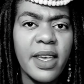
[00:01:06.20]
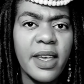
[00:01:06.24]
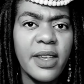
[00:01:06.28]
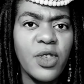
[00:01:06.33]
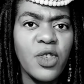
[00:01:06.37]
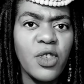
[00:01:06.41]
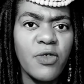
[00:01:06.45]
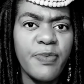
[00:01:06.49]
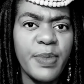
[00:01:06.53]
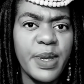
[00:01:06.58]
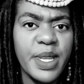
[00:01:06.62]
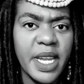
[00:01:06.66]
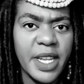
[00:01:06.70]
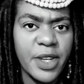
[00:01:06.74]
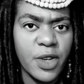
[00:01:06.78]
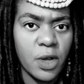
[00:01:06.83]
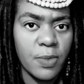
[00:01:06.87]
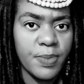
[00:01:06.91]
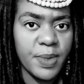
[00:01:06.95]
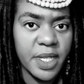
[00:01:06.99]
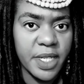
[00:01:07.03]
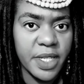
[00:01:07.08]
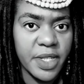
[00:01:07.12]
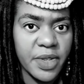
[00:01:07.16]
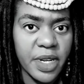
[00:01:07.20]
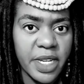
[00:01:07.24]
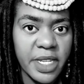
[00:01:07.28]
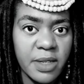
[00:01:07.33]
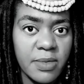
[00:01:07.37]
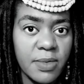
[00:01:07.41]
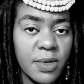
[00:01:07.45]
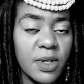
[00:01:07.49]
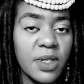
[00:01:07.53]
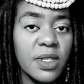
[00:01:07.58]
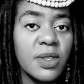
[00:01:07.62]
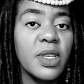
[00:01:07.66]
you've been adopted, right?
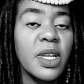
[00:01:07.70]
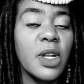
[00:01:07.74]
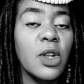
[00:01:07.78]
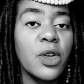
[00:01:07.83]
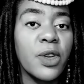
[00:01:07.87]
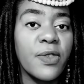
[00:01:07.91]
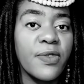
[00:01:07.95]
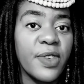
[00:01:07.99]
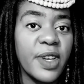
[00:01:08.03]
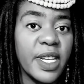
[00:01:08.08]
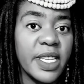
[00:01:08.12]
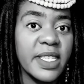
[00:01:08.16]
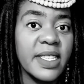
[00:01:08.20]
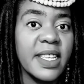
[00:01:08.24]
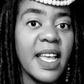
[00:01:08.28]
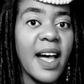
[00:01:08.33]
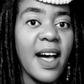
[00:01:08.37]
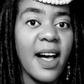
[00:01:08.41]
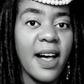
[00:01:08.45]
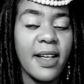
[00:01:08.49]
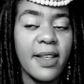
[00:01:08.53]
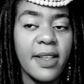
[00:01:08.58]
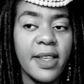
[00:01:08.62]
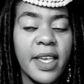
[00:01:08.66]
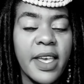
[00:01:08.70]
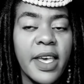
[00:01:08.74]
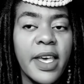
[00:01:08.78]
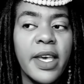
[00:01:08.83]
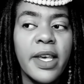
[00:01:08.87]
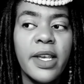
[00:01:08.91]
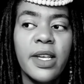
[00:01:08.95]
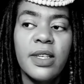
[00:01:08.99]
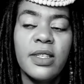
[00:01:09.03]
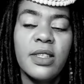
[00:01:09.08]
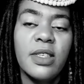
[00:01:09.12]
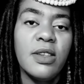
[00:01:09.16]
Because a lot of us are.
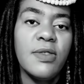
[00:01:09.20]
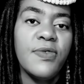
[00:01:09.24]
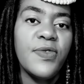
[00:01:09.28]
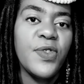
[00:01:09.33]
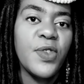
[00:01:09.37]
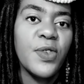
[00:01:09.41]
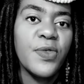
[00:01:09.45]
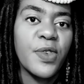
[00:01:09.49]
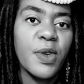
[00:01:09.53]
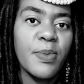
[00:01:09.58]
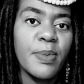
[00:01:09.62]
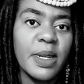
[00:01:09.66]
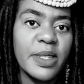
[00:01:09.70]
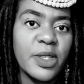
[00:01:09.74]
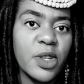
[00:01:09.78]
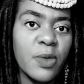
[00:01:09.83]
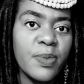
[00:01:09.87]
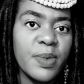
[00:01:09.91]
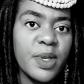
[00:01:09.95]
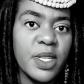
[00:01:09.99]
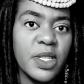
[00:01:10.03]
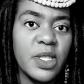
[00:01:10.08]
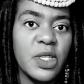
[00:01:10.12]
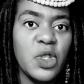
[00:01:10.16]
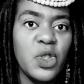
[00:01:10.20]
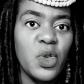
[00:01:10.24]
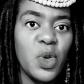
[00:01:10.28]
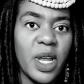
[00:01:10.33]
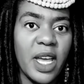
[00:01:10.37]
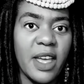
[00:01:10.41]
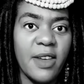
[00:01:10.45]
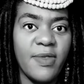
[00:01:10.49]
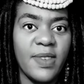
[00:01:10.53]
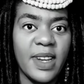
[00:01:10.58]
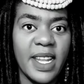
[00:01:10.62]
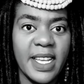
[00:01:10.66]
If you're from adopted, you'll
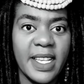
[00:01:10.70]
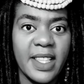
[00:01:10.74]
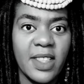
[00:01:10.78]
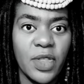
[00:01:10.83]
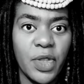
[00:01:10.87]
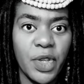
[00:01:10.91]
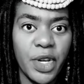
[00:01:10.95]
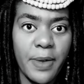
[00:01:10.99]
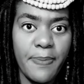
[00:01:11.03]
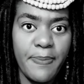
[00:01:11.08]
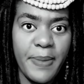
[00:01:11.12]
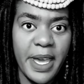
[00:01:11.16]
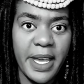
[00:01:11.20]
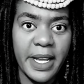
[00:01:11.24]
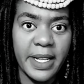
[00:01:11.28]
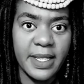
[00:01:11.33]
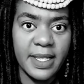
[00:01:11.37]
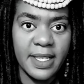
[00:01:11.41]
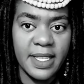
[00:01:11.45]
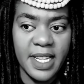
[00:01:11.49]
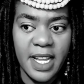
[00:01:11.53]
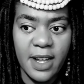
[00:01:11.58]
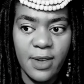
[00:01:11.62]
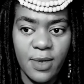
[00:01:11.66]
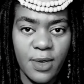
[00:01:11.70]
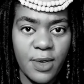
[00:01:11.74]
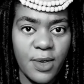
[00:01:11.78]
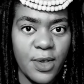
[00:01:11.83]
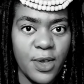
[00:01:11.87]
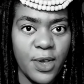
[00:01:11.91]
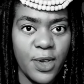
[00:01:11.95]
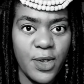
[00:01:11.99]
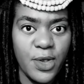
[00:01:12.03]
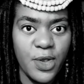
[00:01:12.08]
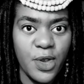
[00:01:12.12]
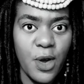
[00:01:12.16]
have like 3 packs now:
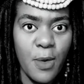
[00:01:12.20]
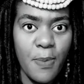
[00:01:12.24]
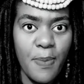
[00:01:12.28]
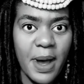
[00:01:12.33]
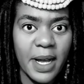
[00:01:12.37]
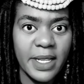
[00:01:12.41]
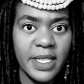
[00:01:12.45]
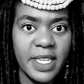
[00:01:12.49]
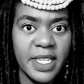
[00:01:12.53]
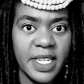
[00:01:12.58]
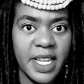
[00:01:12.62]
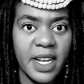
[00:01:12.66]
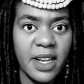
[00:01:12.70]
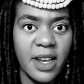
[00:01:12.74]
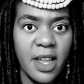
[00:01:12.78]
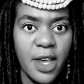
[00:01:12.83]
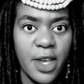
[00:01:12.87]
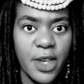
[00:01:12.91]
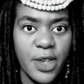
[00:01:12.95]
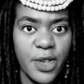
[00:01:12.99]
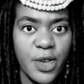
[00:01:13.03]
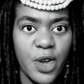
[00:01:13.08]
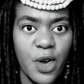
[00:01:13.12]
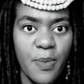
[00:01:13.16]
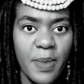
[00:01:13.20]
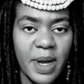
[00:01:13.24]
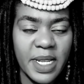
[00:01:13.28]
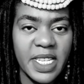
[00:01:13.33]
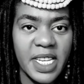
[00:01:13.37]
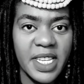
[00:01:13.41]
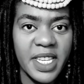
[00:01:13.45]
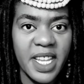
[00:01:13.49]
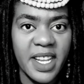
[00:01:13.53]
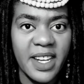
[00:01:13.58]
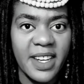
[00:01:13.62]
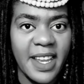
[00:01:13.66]
your paternal, your
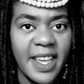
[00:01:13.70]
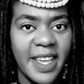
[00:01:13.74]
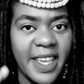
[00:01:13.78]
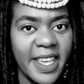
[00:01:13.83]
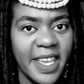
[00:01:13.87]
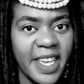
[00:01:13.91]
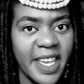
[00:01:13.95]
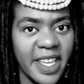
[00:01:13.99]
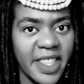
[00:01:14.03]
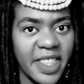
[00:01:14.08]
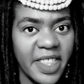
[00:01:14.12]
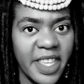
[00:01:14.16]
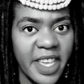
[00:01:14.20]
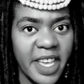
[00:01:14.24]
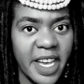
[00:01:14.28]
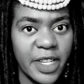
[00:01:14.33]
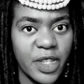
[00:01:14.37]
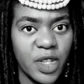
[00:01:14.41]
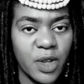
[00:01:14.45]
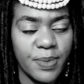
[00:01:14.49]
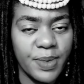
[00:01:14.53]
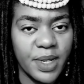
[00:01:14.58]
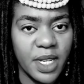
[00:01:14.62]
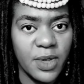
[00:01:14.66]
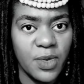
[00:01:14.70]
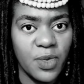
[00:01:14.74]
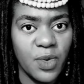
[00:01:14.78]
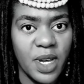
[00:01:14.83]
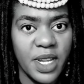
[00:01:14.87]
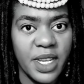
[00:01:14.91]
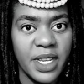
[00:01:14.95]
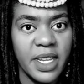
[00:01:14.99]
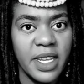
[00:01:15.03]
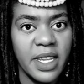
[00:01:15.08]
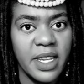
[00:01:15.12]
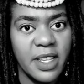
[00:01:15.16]
maternal, and the adopted
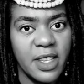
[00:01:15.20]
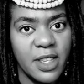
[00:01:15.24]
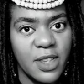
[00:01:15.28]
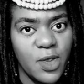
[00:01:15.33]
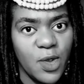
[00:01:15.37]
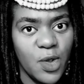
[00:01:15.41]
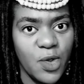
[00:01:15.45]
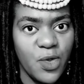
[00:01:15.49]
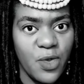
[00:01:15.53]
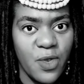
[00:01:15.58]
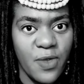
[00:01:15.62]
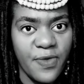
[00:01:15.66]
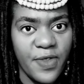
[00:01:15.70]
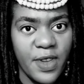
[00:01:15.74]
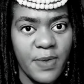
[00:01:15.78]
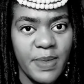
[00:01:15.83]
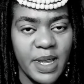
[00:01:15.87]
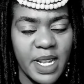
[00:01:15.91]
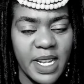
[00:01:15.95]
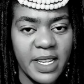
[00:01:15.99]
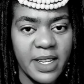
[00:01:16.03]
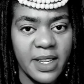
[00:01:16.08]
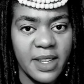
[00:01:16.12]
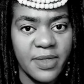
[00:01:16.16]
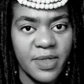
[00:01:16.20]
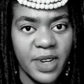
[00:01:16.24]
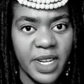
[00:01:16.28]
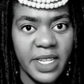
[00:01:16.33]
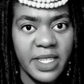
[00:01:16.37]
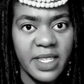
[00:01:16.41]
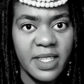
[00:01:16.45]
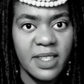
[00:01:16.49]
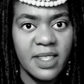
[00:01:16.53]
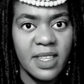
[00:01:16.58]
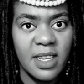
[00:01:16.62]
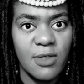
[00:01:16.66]
one, your new family,
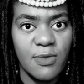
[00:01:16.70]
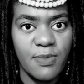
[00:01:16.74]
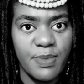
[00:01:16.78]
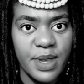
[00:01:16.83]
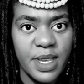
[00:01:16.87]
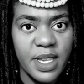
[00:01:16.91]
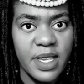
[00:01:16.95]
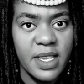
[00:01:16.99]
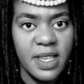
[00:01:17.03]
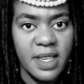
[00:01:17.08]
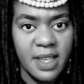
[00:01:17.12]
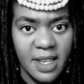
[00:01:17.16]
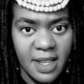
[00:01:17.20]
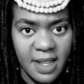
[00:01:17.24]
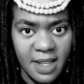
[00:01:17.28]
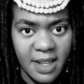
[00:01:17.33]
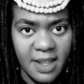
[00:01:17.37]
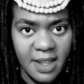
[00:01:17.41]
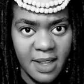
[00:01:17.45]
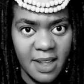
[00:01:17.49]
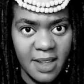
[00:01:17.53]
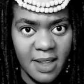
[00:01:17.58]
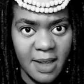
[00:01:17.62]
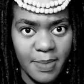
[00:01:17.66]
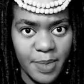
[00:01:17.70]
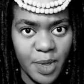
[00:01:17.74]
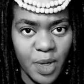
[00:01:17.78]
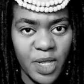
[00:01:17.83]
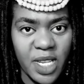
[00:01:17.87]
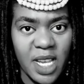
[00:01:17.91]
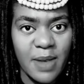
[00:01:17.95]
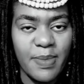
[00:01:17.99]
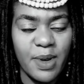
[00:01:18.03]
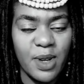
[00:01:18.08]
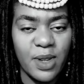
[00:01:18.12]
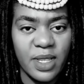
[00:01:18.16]
right? They'll be, I'm
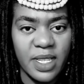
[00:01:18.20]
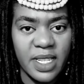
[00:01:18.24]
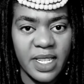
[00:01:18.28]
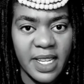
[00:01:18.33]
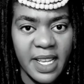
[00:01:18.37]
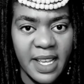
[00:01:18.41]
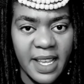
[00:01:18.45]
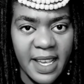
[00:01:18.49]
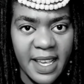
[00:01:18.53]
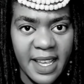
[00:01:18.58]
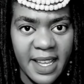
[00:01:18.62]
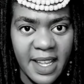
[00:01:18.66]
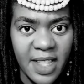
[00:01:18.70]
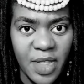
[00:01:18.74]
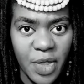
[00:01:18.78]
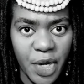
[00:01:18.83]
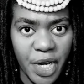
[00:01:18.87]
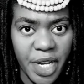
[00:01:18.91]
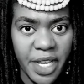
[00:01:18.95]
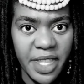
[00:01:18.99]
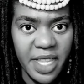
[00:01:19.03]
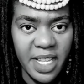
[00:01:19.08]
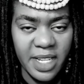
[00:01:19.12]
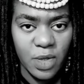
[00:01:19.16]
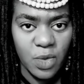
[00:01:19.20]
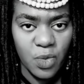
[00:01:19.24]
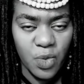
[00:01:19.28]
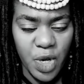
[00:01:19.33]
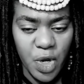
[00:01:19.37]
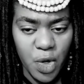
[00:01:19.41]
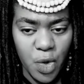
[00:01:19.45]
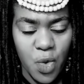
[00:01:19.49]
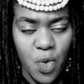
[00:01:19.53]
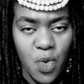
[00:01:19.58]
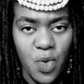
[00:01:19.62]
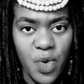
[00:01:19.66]
talking about 3 that we
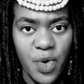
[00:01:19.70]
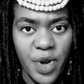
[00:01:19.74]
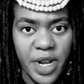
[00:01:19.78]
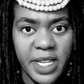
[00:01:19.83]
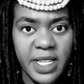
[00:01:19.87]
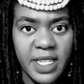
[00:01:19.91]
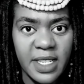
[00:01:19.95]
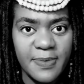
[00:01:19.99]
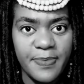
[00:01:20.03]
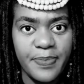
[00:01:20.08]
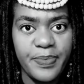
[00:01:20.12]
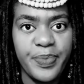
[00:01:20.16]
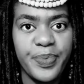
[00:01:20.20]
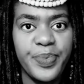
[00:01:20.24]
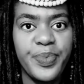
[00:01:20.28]
know, right?